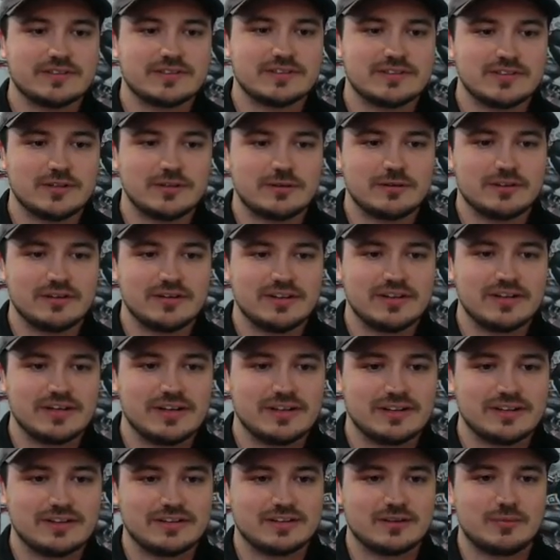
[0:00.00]
and
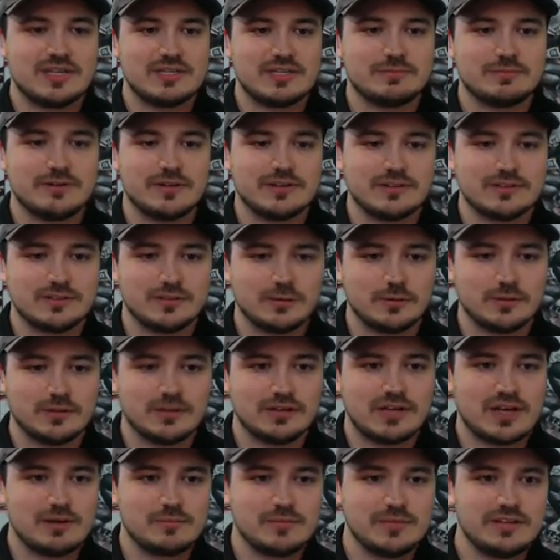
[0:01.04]
so the base spawns totally
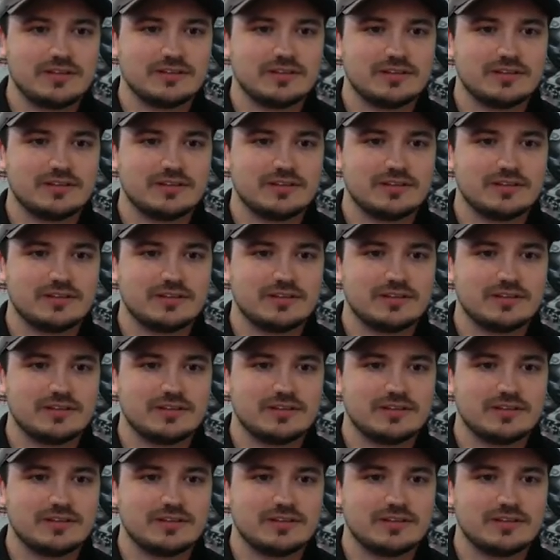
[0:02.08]
got me,